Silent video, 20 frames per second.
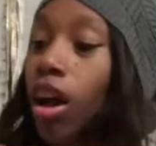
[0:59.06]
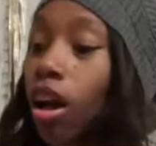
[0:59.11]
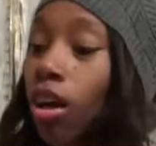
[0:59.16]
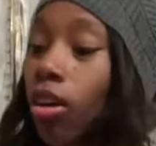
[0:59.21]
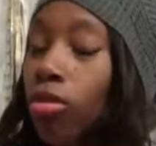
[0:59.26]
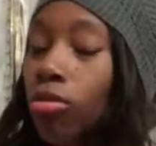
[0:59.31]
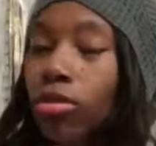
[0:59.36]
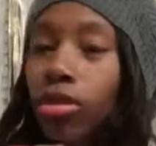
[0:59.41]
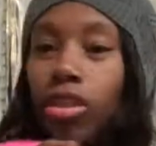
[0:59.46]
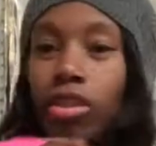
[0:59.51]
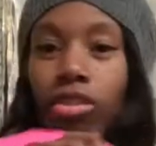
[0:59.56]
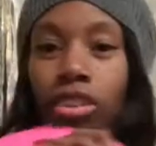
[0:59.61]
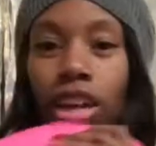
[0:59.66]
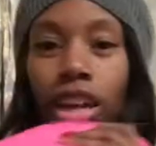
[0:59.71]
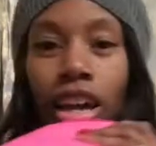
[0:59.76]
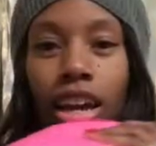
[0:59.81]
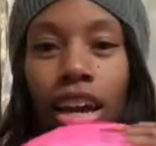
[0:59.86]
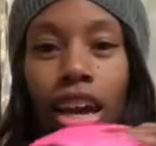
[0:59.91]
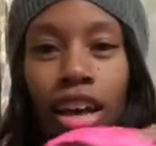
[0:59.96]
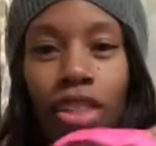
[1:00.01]
Oh, looks
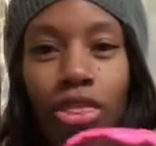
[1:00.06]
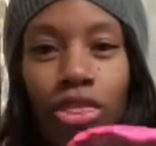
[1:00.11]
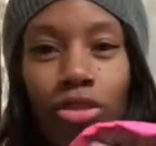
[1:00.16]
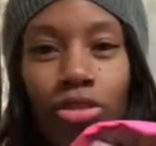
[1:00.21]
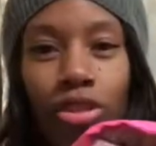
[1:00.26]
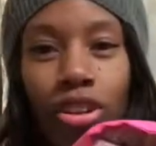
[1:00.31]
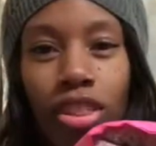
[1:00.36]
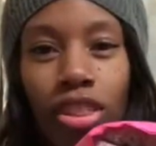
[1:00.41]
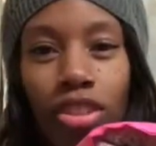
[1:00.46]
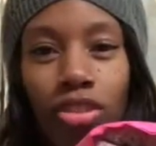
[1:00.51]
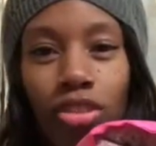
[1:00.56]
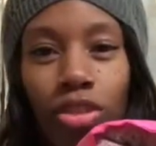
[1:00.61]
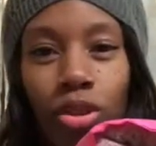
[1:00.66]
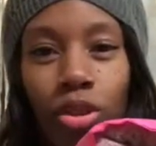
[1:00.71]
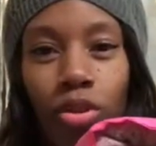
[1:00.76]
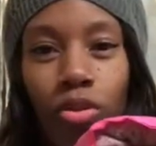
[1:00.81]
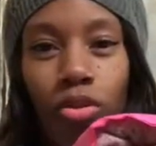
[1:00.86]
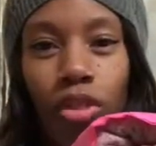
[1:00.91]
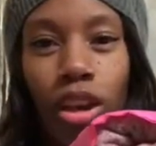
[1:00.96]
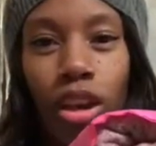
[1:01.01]
like I got three this
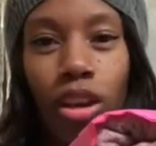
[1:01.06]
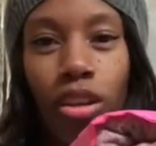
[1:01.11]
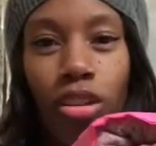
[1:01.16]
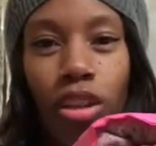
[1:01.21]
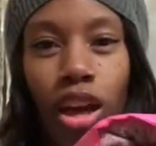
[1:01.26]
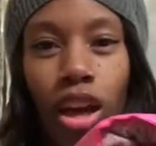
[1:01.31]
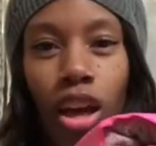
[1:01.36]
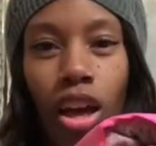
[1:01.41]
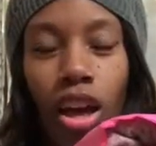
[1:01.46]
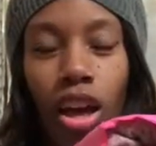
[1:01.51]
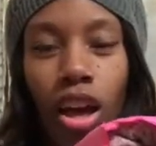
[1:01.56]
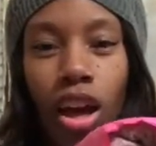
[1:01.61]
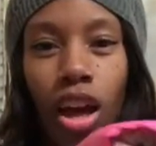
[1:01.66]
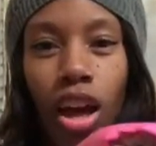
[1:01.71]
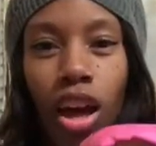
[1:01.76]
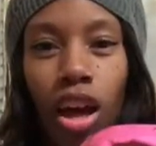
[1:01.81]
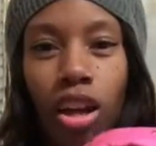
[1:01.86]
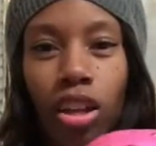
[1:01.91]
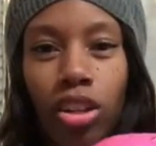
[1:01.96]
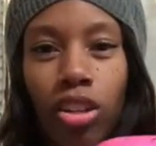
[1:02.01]
go round.
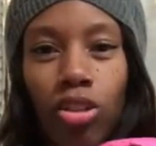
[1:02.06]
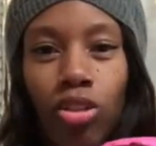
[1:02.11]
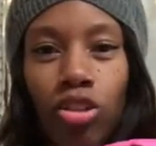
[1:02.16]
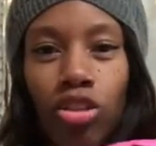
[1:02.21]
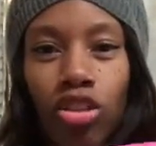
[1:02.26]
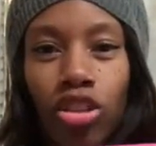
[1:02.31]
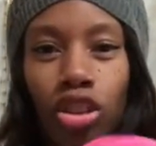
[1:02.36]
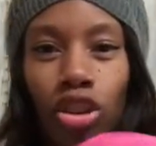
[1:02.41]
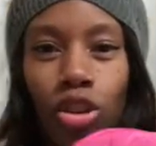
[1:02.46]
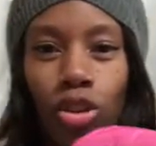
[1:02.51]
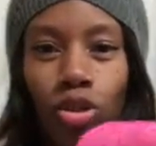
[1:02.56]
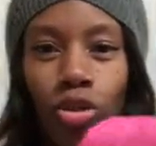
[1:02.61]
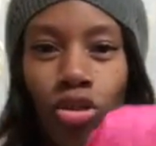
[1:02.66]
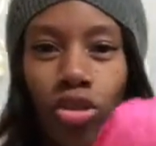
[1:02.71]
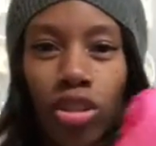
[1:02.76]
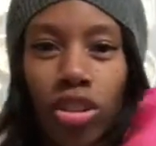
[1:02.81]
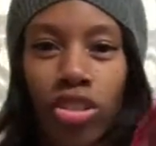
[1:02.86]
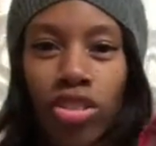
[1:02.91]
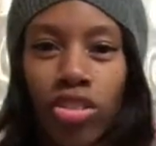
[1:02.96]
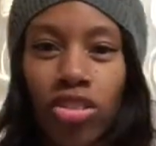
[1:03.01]
I know she
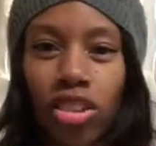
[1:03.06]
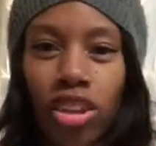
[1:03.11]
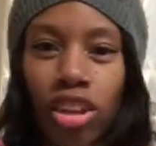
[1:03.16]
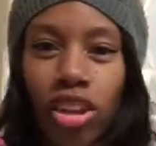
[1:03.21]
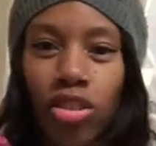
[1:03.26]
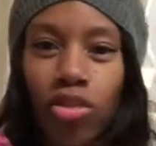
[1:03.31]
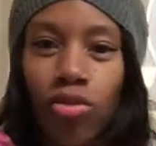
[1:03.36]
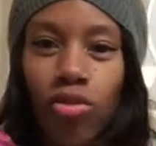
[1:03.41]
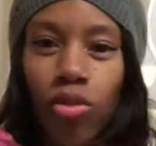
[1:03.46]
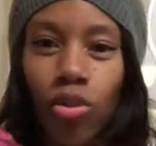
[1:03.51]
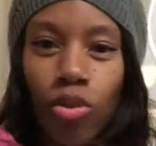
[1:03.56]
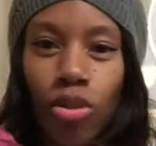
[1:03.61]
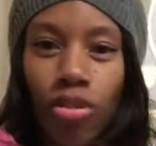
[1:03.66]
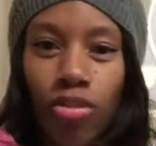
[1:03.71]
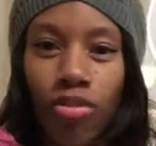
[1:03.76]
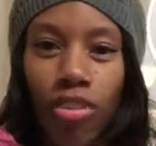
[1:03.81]
usually send four to